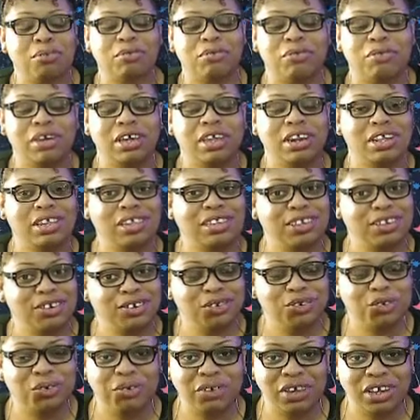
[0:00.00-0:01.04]
ready to
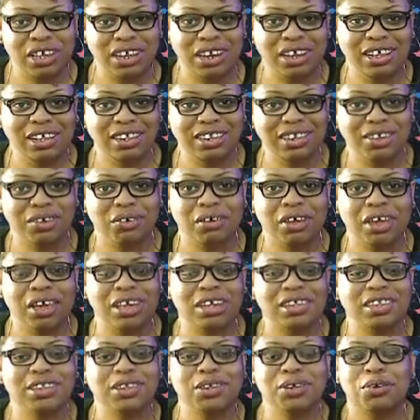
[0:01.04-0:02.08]
do readings.
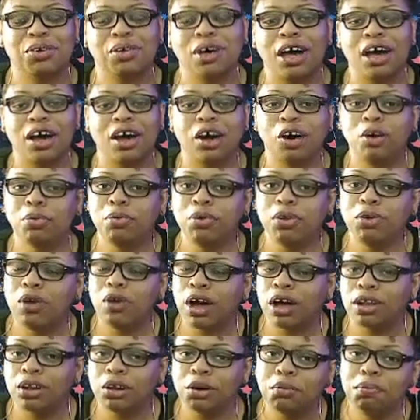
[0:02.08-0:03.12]
Okay, so I hope you
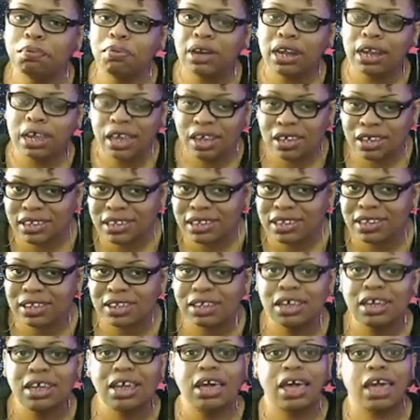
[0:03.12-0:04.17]
all are blessed.
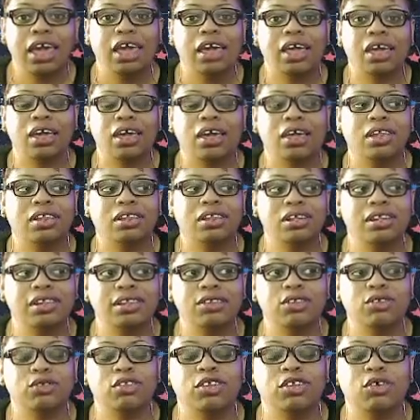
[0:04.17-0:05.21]
And
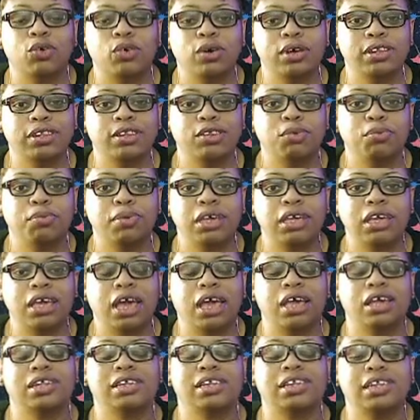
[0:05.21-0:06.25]
this is going to be
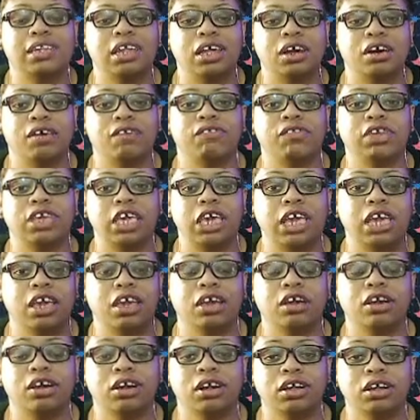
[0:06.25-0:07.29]
a
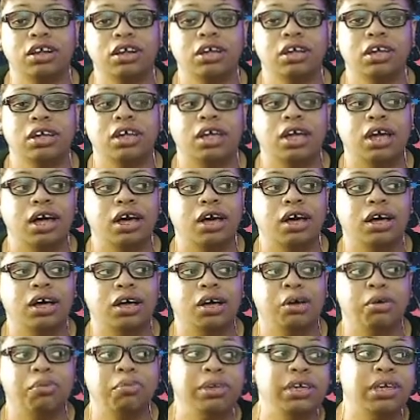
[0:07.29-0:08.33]
self-care
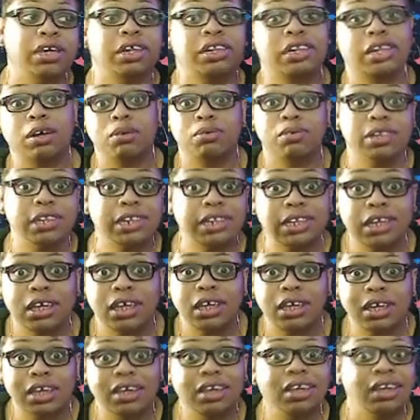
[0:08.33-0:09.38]
because I was
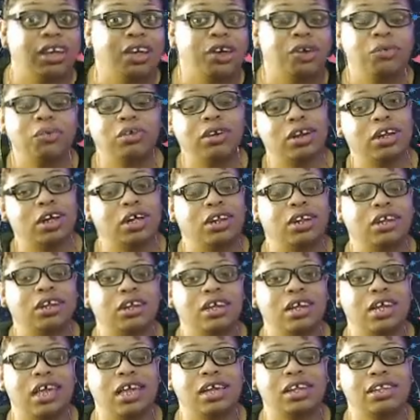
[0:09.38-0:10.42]
sick. We're going to look at